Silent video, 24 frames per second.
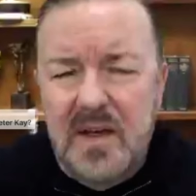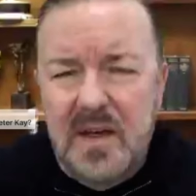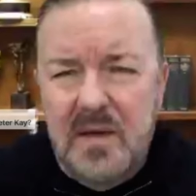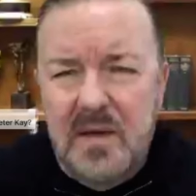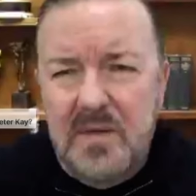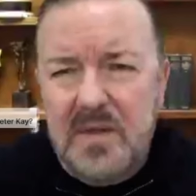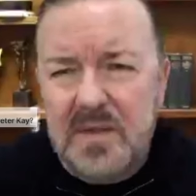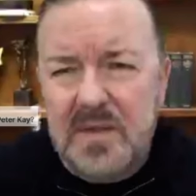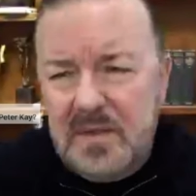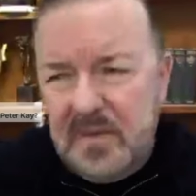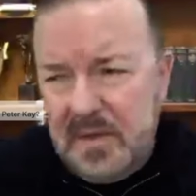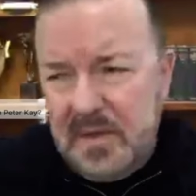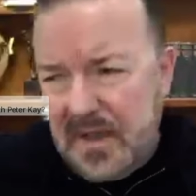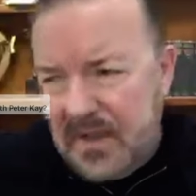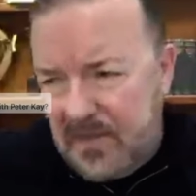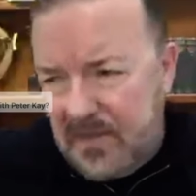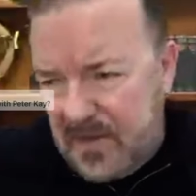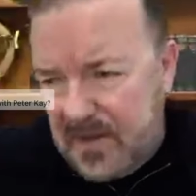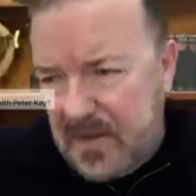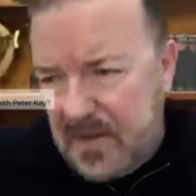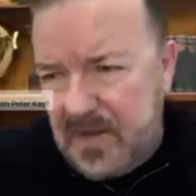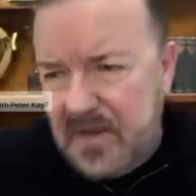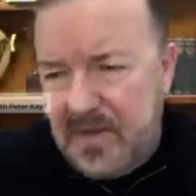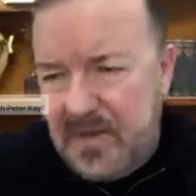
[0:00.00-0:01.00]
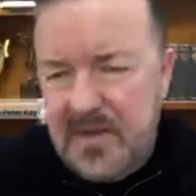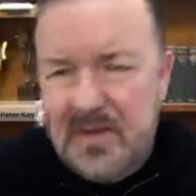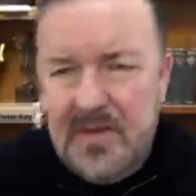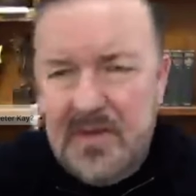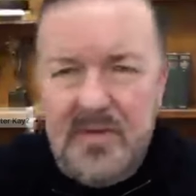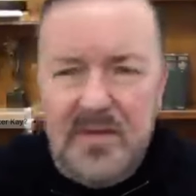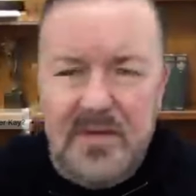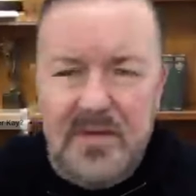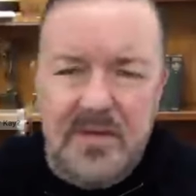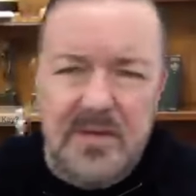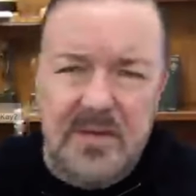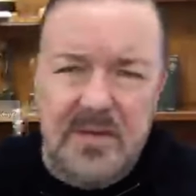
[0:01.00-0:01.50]
I want someone else to
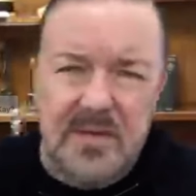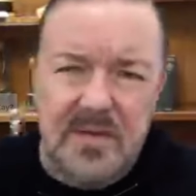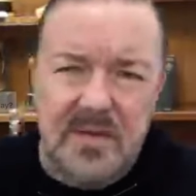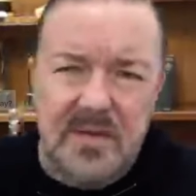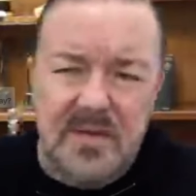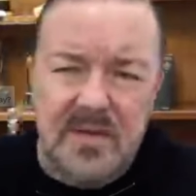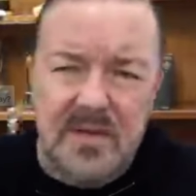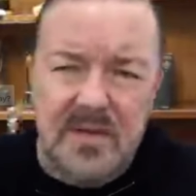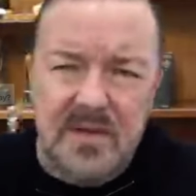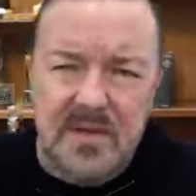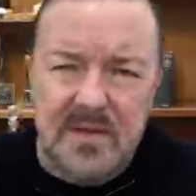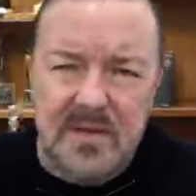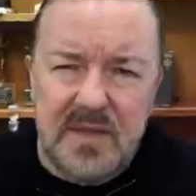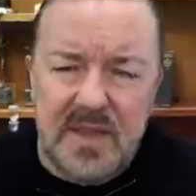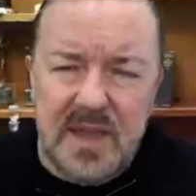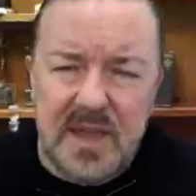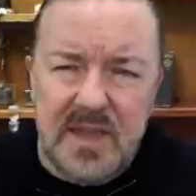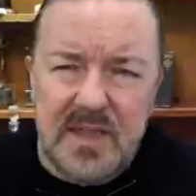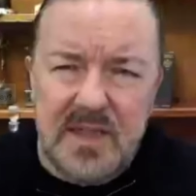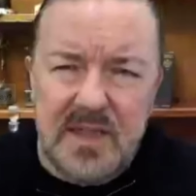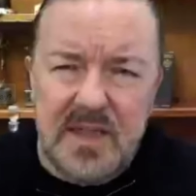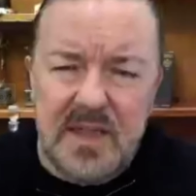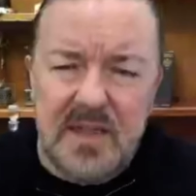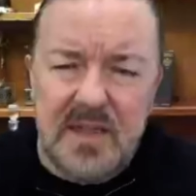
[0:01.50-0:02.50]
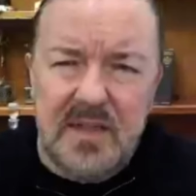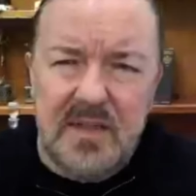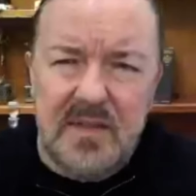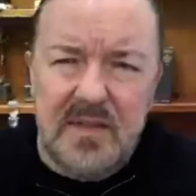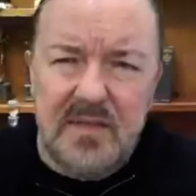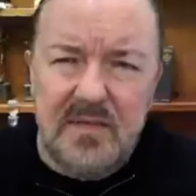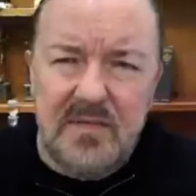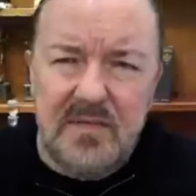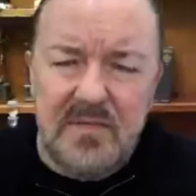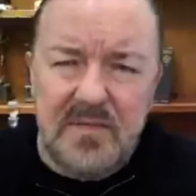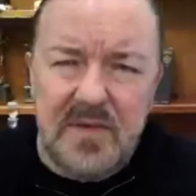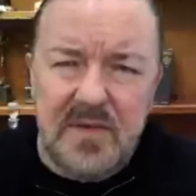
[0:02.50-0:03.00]
test it
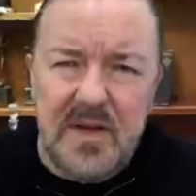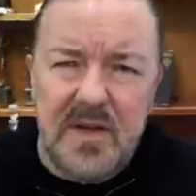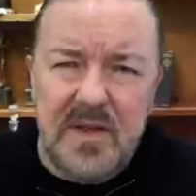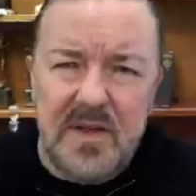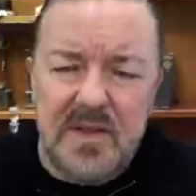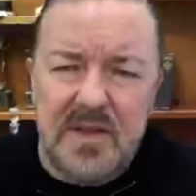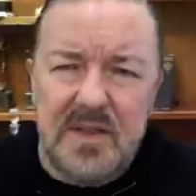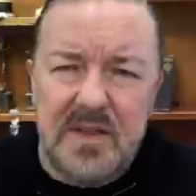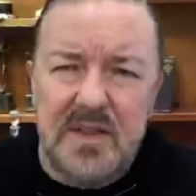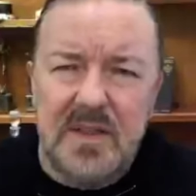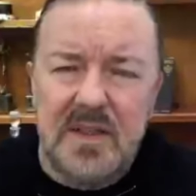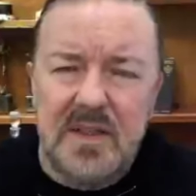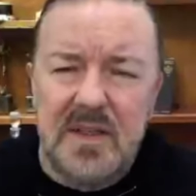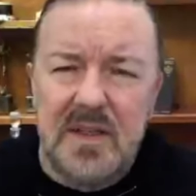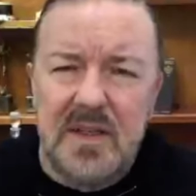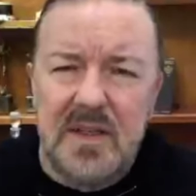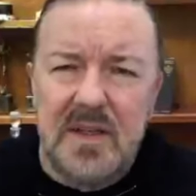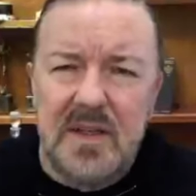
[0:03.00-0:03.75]
first.